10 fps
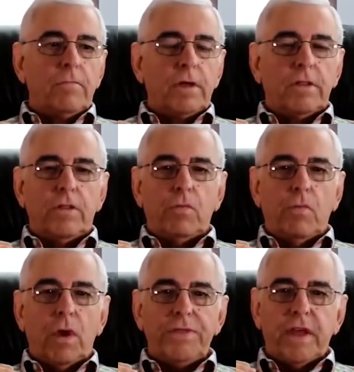But
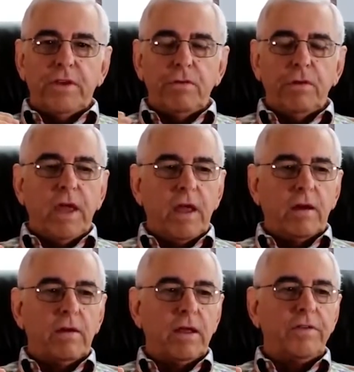what they do
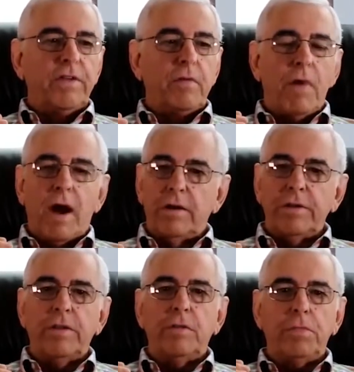here is they
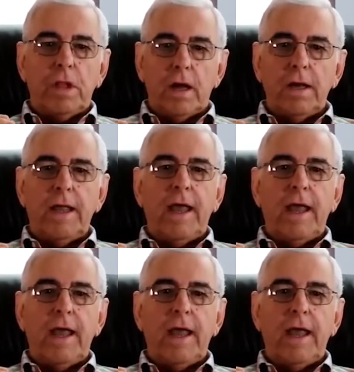monitor the blood